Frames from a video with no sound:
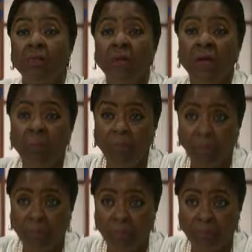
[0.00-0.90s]

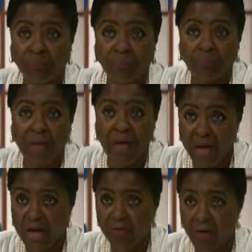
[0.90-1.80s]
people
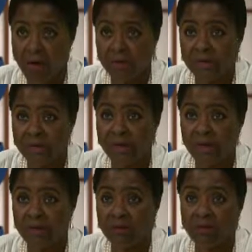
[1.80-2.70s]
have heart
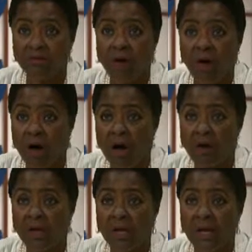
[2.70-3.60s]
disease, because your
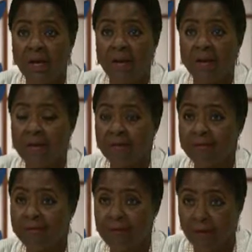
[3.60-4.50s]
heart is
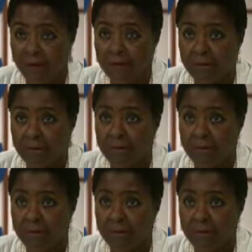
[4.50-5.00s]
sick.